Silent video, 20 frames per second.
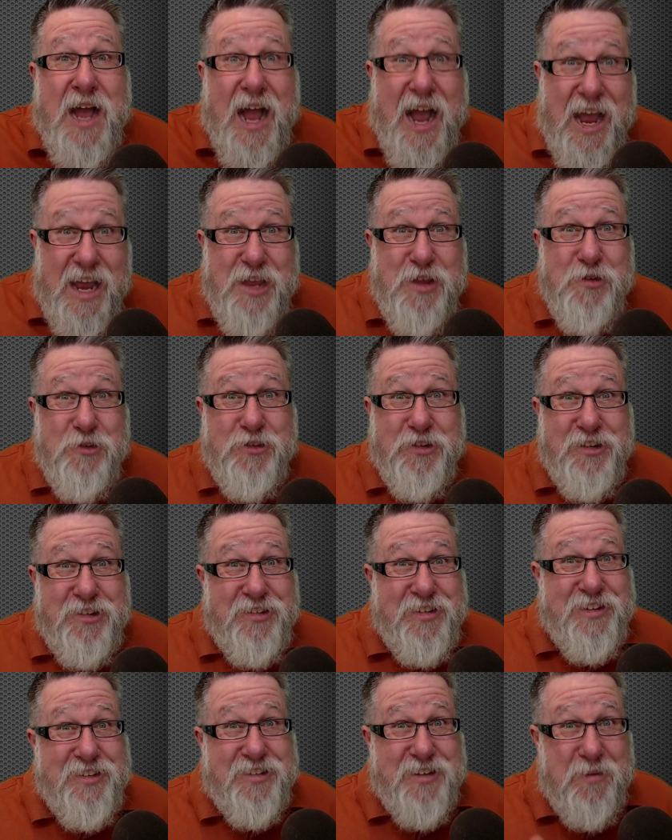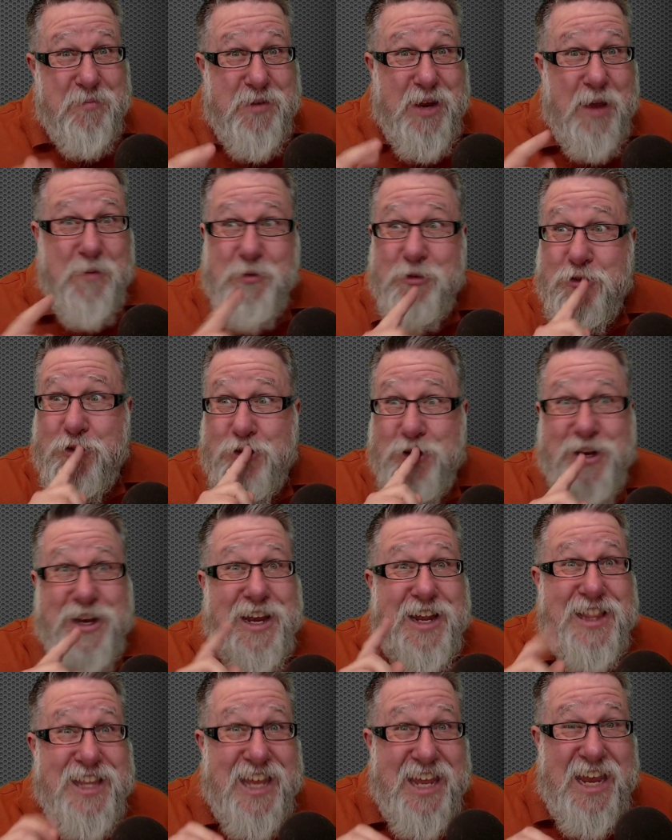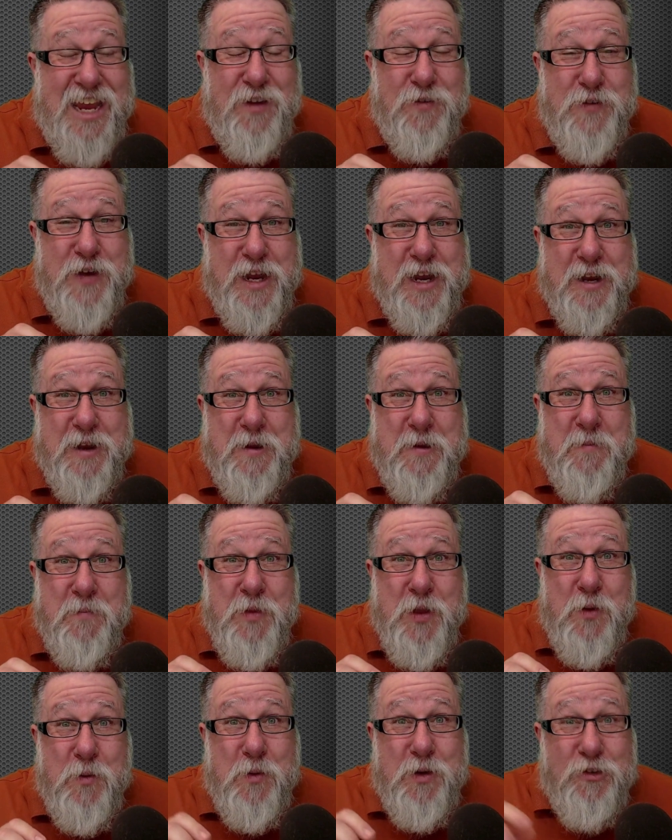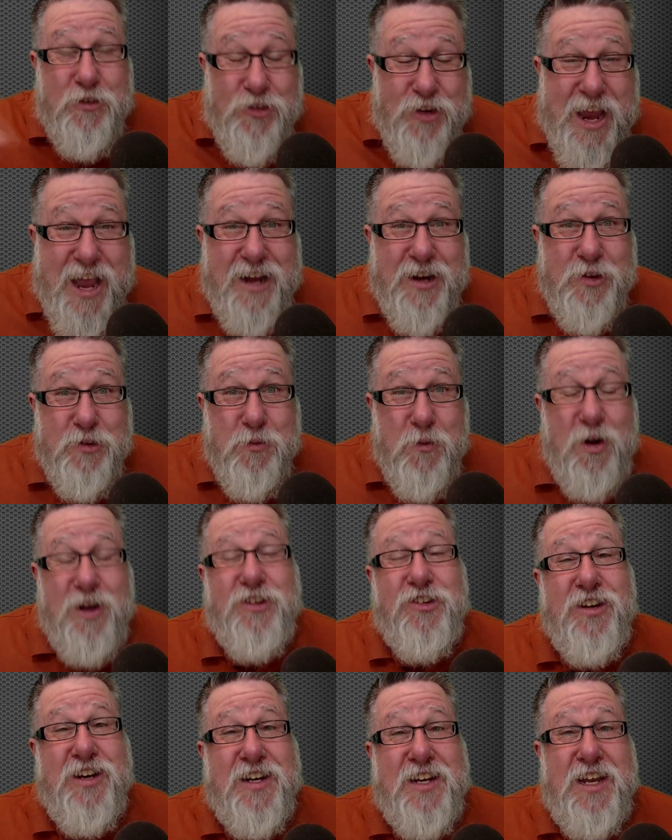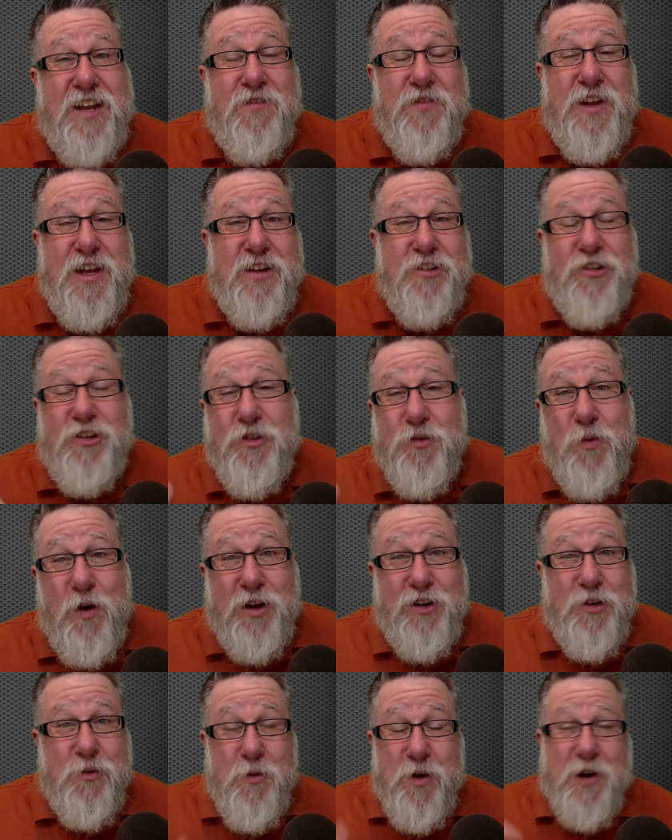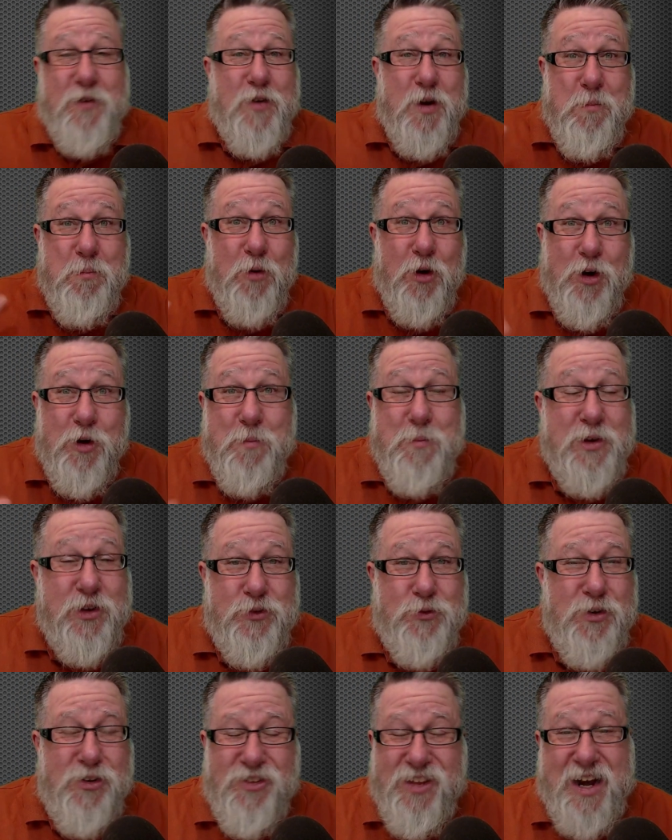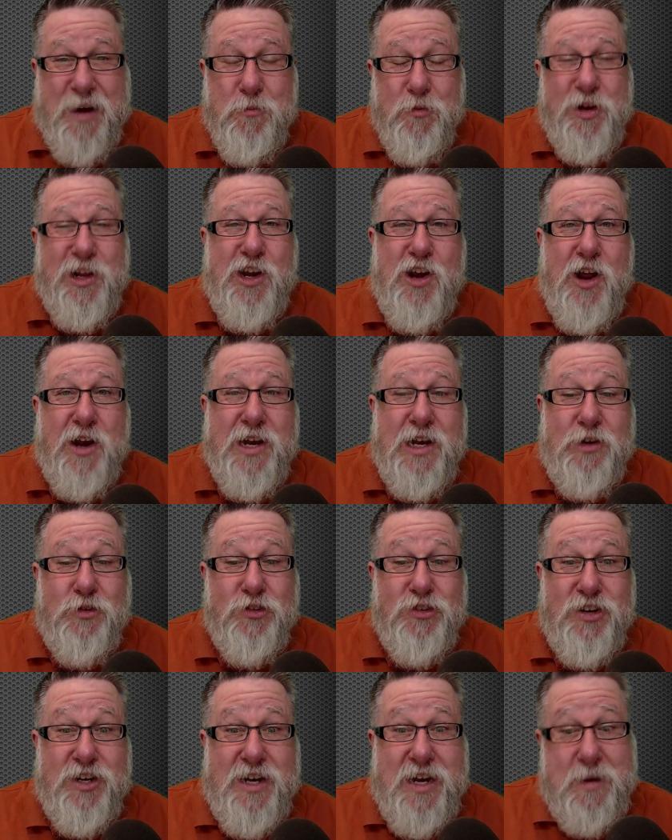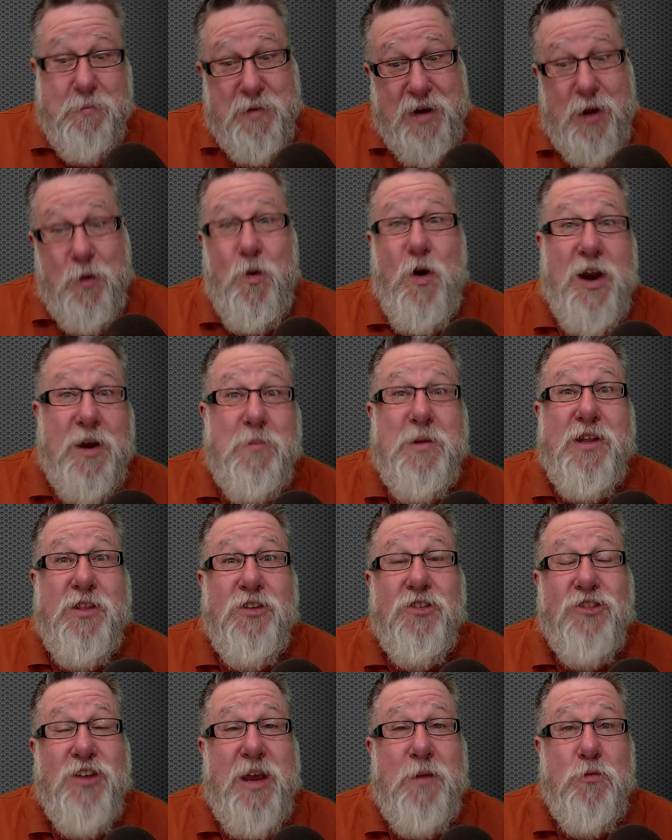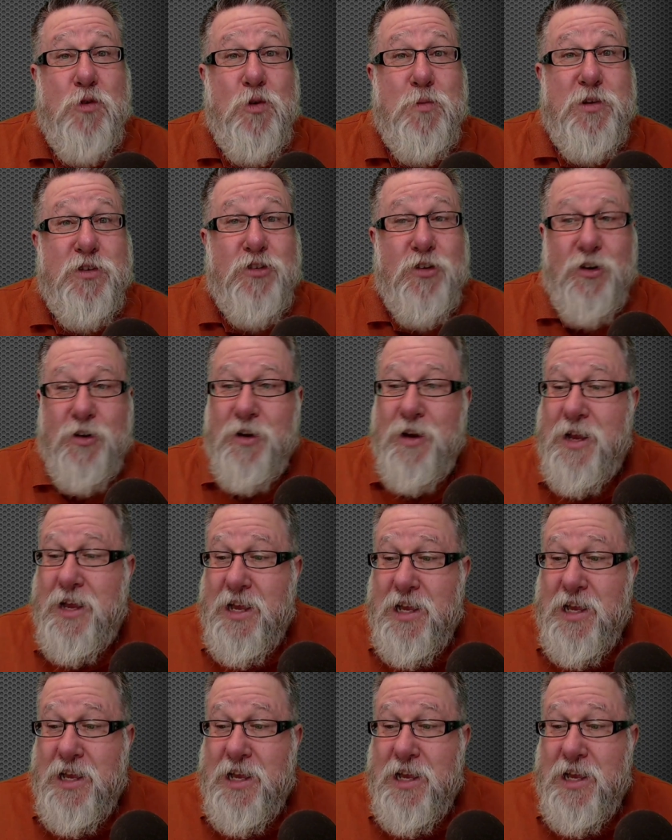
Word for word: I use it sometimes in the evening when Shanna's watching T V and she's watching one of her murder mysteries that I'm really not interested in, but I want to be in the same room as her.